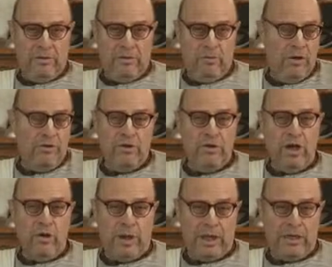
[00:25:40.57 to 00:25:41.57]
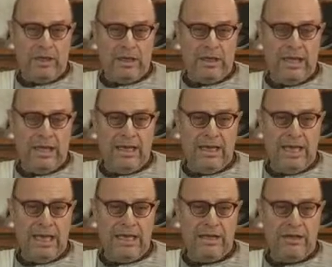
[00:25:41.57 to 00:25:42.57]
Where are you going?
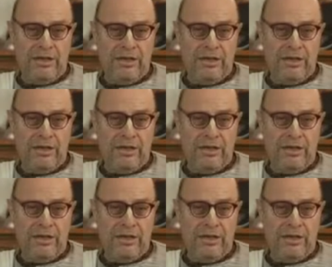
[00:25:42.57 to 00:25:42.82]
And